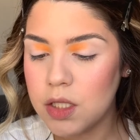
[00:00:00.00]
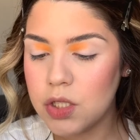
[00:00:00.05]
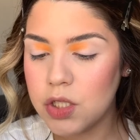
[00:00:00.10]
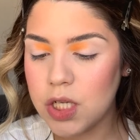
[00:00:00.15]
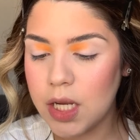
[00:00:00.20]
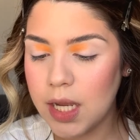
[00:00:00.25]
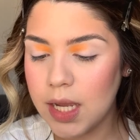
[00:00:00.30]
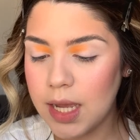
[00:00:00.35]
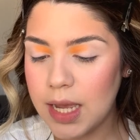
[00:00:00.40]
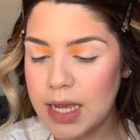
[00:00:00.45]

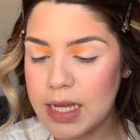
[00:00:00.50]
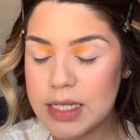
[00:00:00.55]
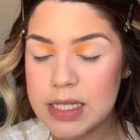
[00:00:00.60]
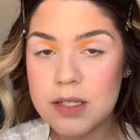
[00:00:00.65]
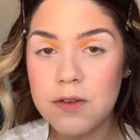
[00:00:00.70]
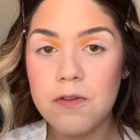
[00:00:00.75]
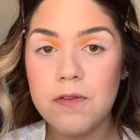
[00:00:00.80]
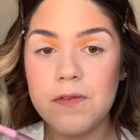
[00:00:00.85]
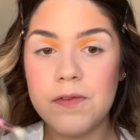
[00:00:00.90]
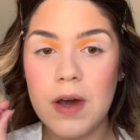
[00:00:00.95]

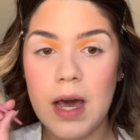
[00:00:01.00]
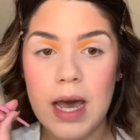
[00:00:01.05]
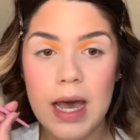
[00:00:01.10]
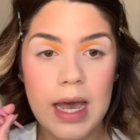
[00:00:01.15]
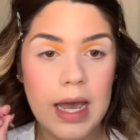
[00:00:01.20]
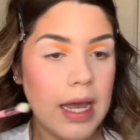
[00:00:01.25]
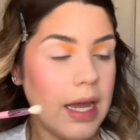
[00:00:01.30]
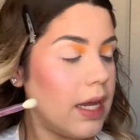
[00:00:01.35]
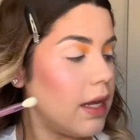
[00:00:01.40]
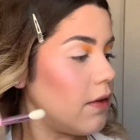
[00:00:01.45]

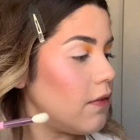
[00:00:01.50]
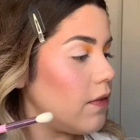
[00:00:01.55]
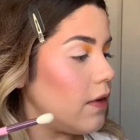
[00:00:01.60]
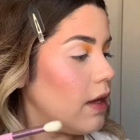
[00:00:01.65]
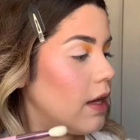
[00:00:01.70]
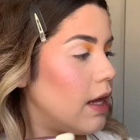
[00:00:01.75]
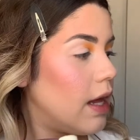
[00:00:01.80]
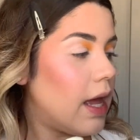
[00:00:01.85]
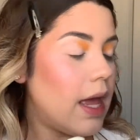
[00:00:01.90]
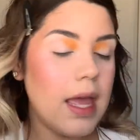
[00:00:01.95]
JS5.
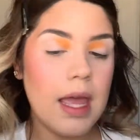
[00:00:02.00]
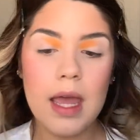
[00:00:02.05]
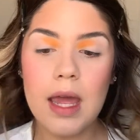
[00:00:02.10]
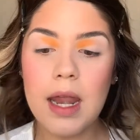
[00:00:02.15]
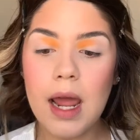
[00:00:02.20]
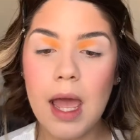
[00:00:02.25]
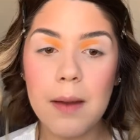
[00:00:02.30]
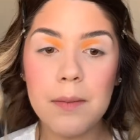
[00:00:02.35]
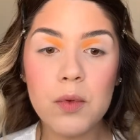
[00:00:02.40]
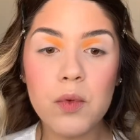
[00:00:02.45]

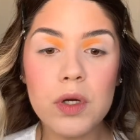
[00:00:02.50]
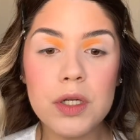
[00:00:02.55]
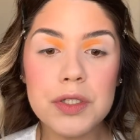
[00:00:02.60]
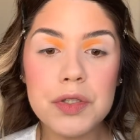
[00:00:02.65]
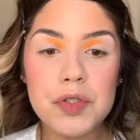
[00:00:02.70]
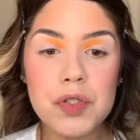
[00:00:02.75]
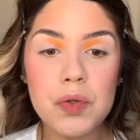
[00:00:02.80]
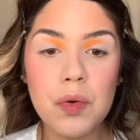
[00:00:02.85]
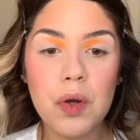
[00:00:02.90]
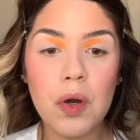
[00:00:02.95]
And I'm going
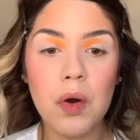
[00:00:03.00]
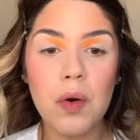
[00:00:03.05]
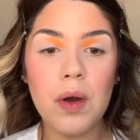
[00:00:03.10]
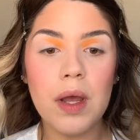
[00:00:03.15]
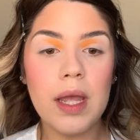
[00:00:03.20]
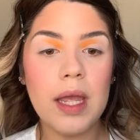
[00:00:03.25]
to go